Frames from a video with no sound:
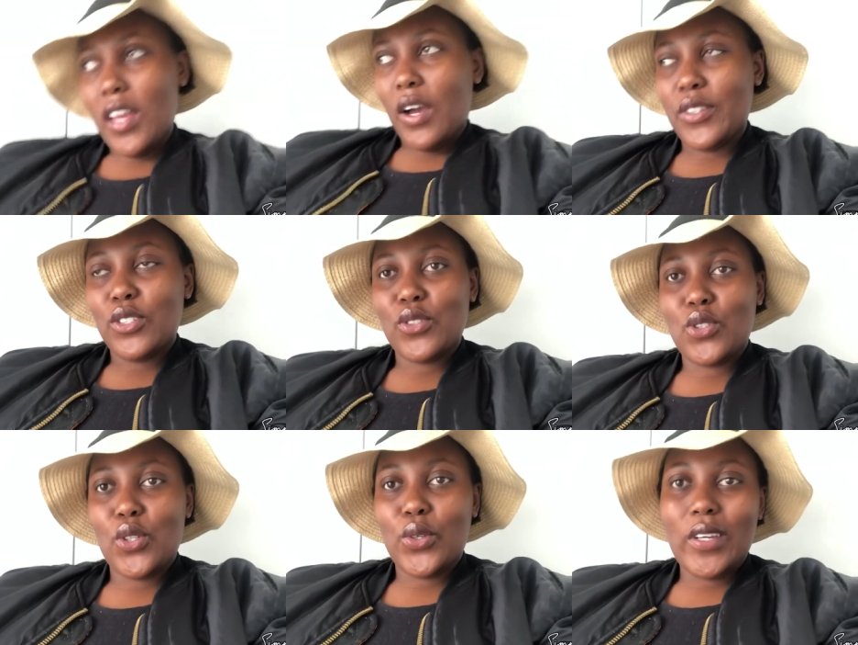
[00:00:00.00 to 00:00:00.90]
i wanted to
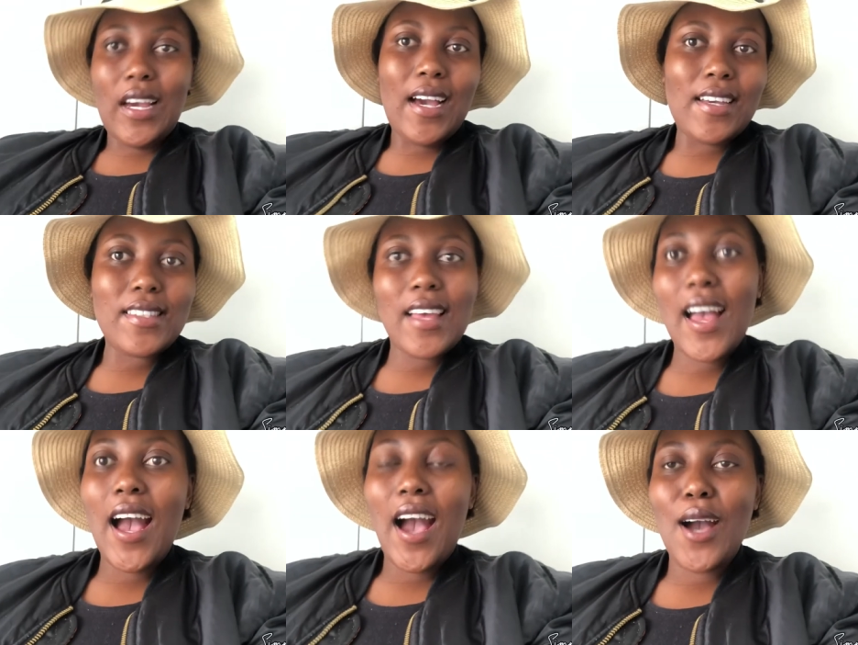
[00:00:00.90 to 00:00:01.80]
show you guys
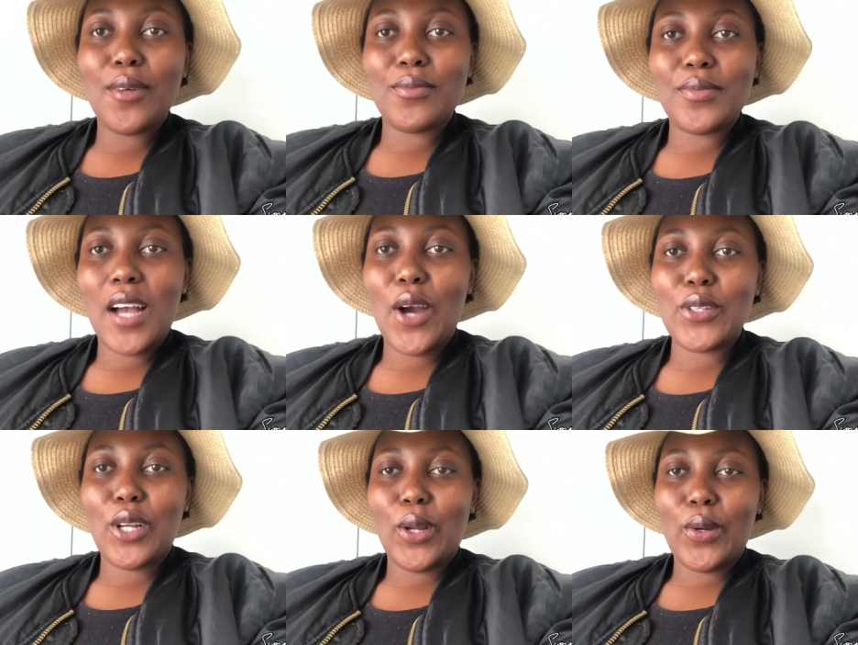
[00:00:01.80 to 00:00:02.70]
um how
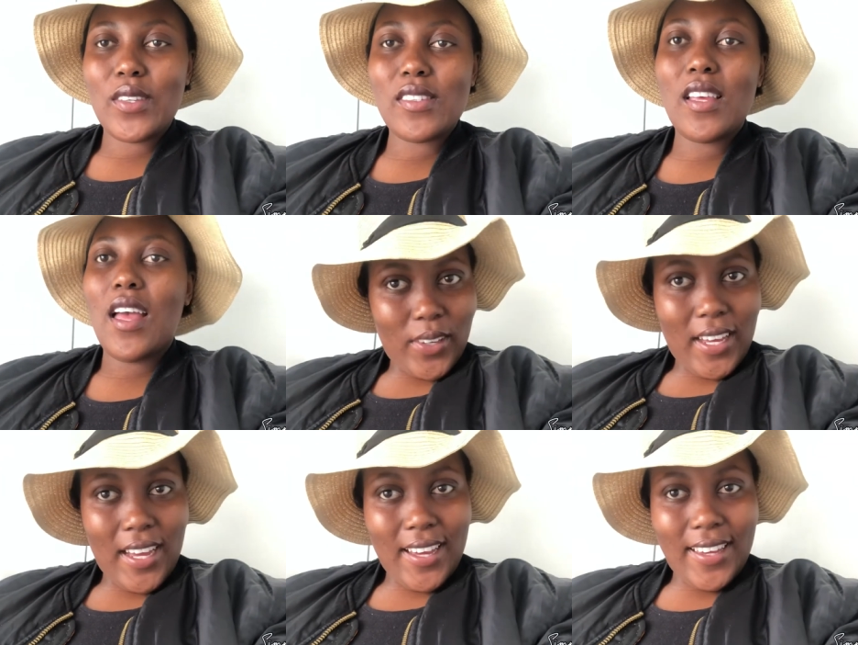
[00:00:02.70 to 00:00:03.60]
it looks
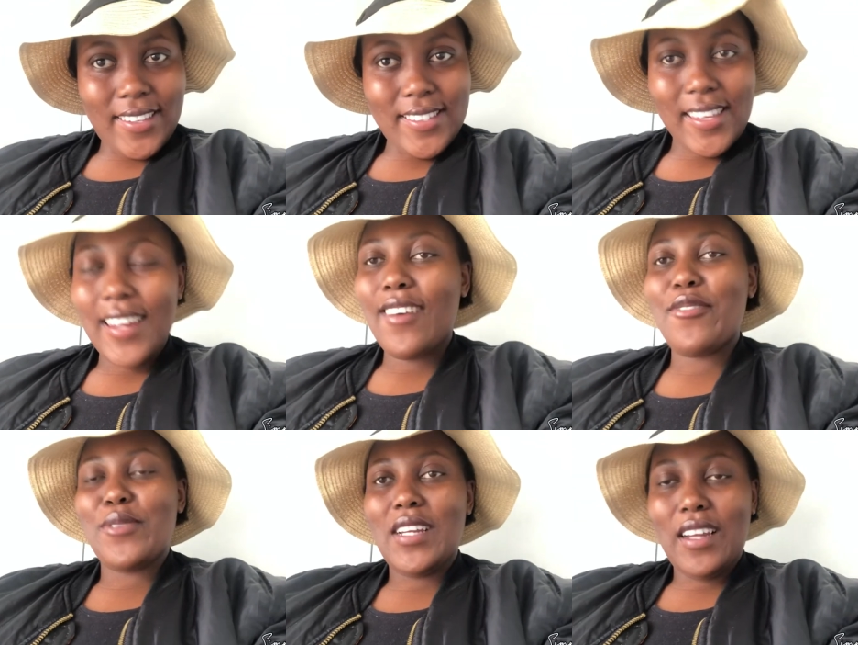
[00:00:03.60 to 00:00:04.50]
guys and i
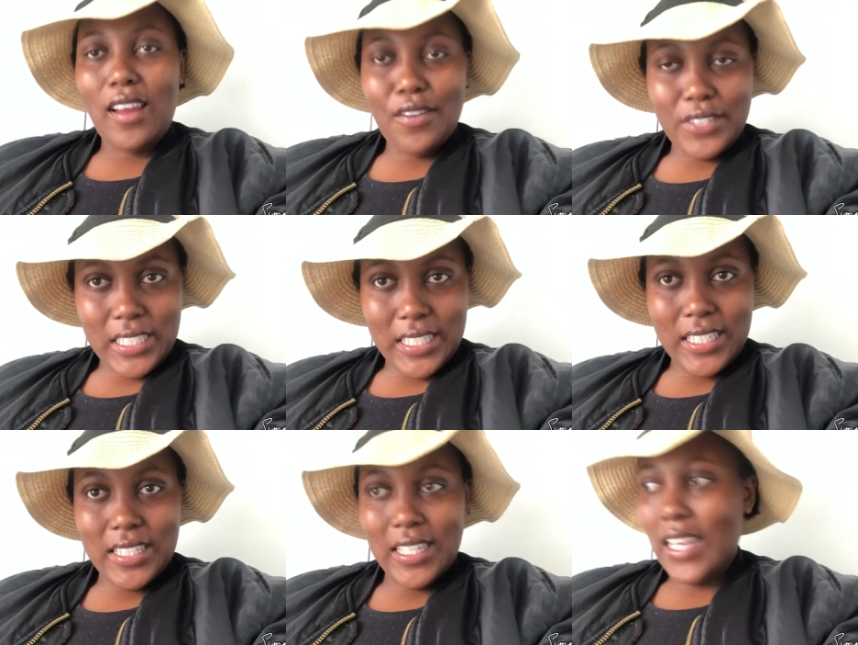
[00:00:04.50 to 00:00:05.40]
really love it
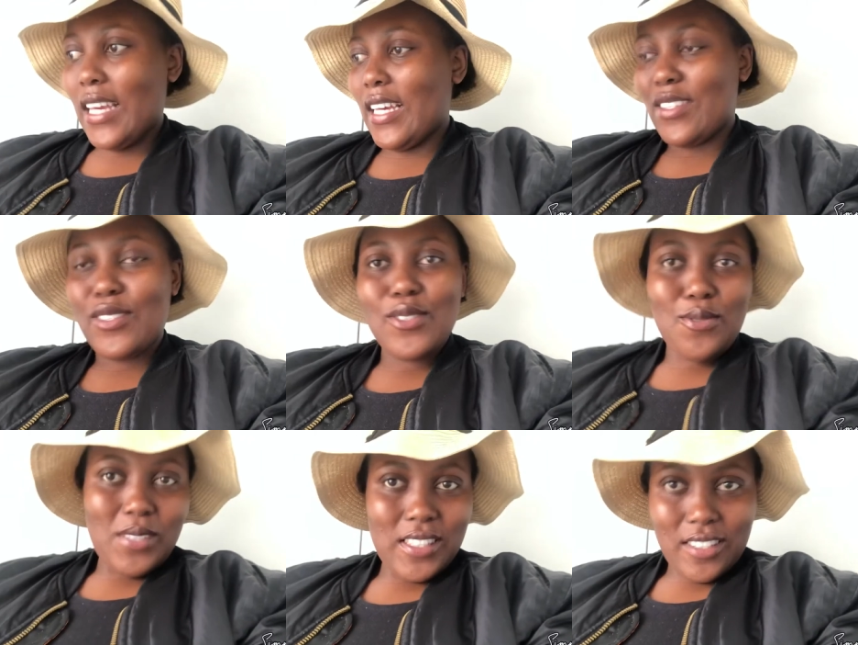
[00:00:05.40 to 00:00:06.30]
it's two
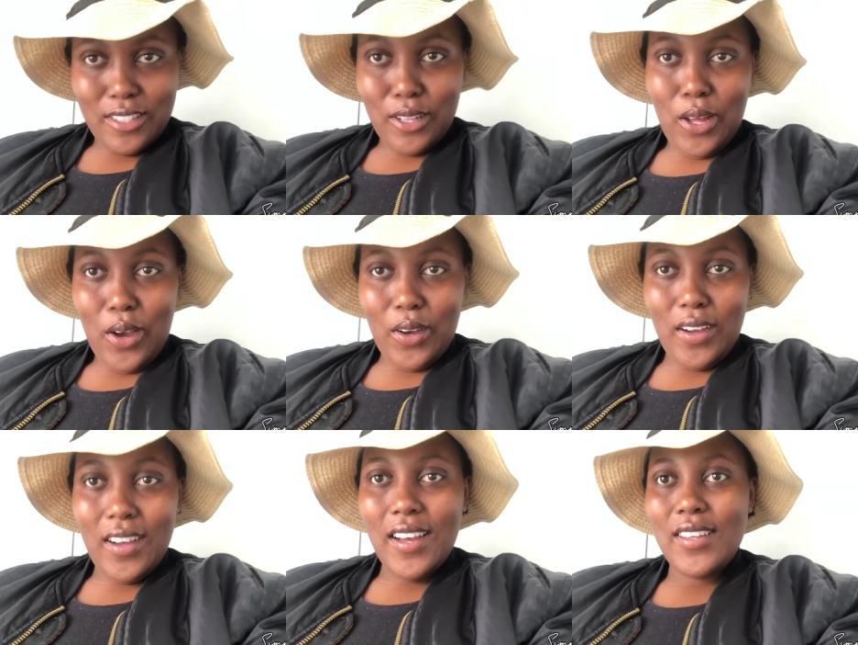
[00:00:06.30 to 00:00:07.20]
meters
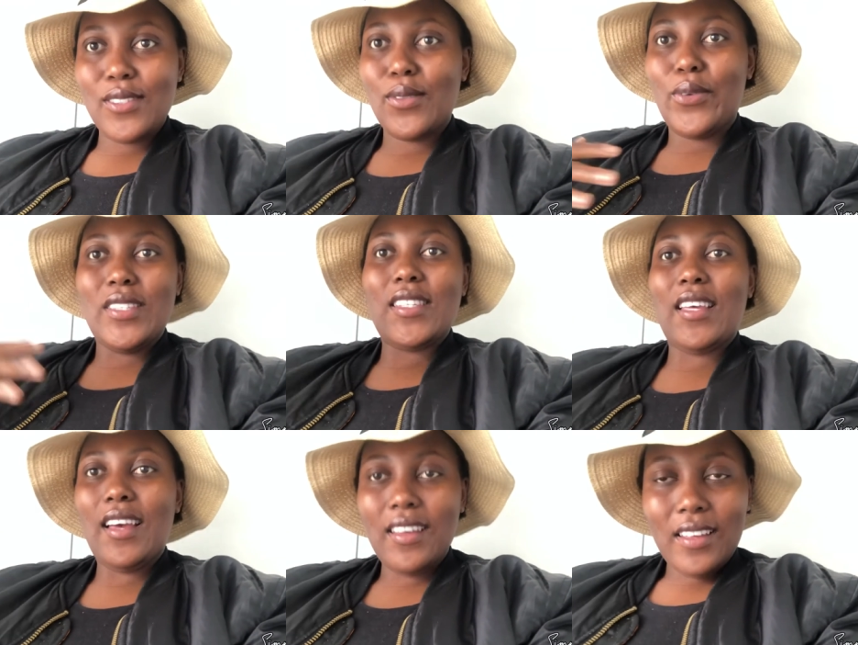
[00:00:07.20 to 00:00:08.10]
long so it's
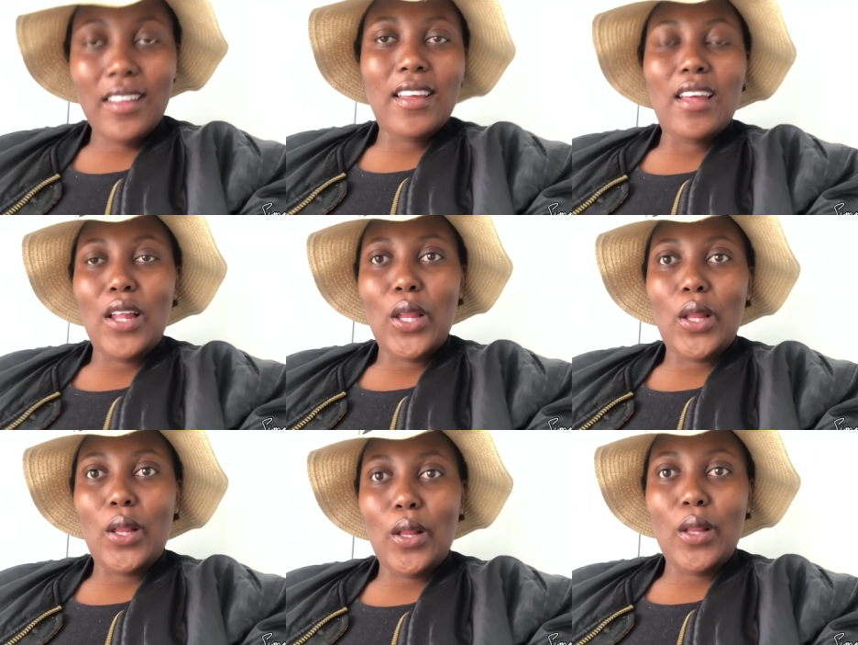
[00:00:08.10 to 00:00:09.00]

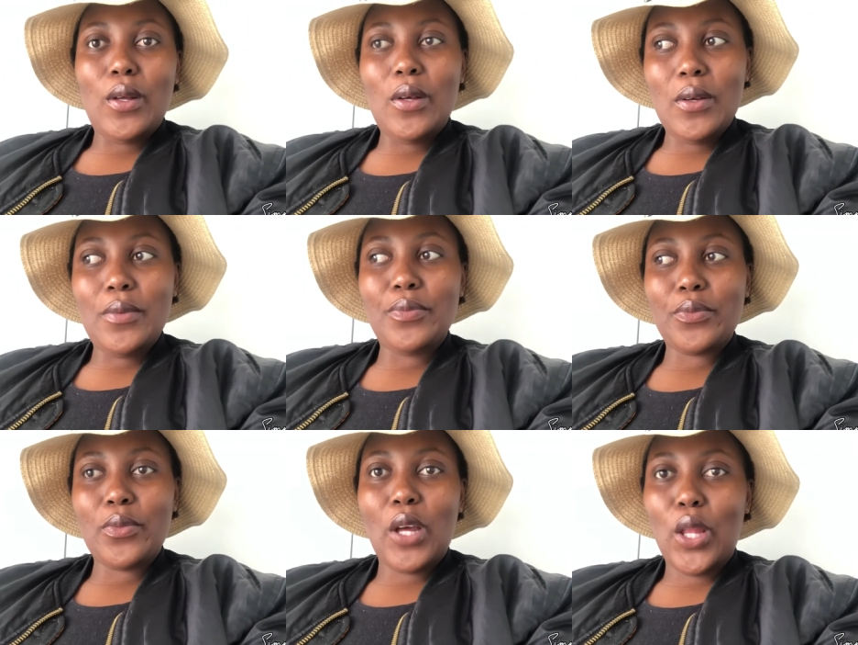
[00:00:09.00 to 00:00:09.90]
oh
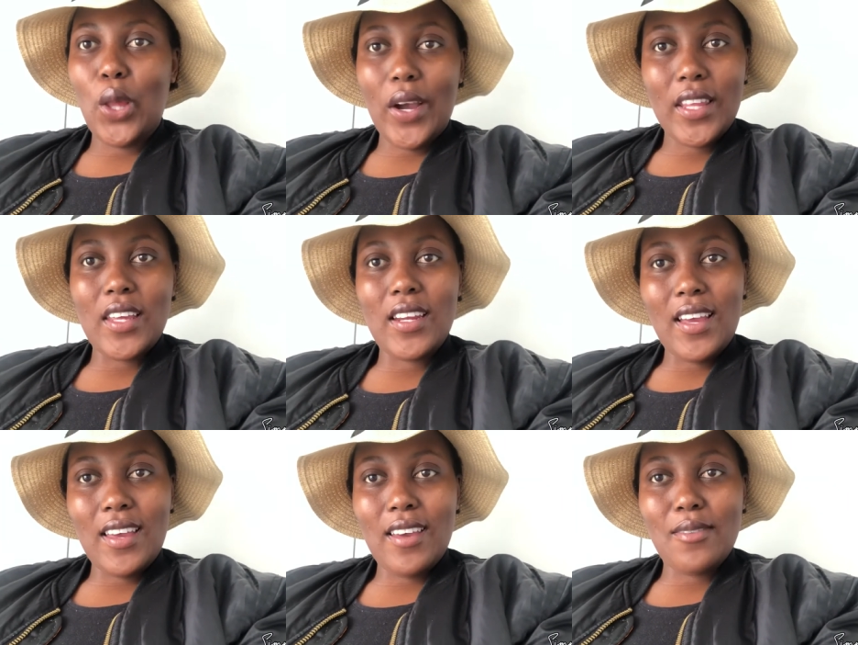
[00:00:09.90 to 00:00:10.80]
longer than i
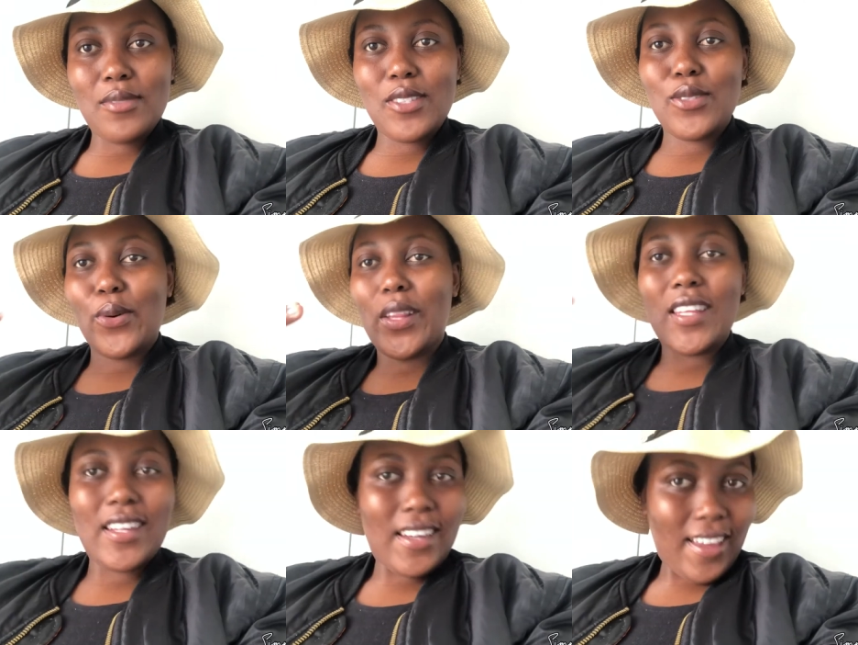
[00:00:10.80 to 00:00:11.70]
am it's taller
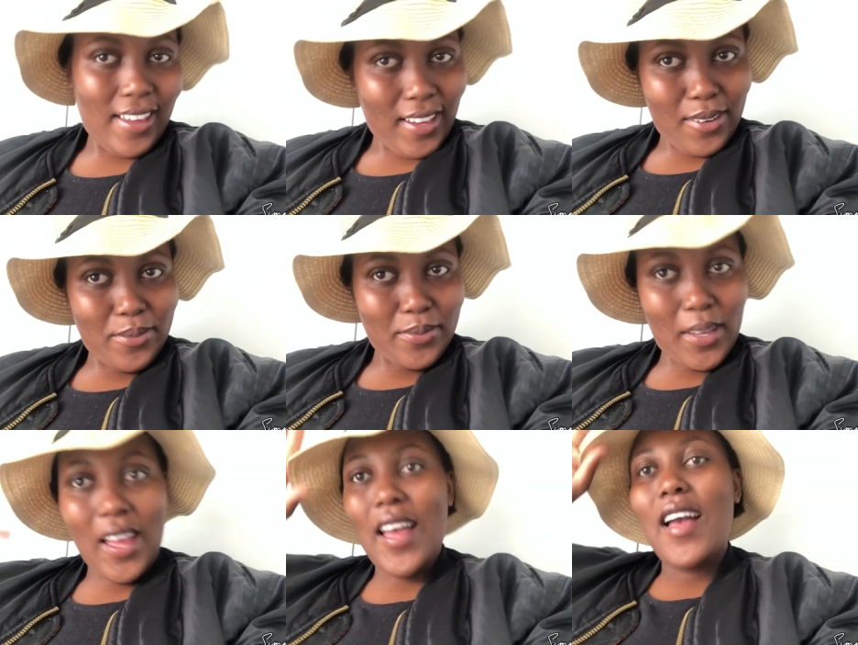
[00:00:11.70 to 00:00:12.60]
than i am
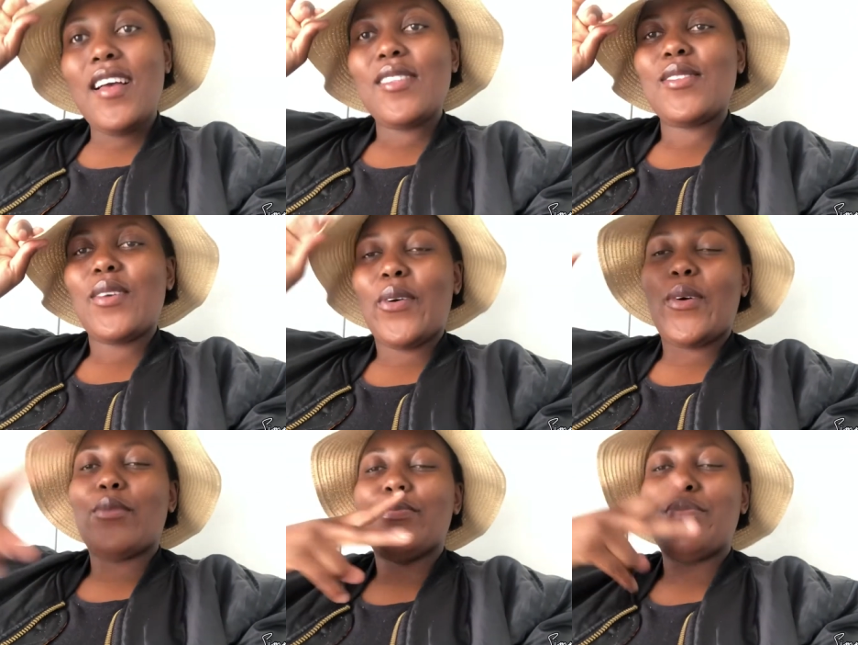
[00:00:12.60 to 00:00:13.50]
so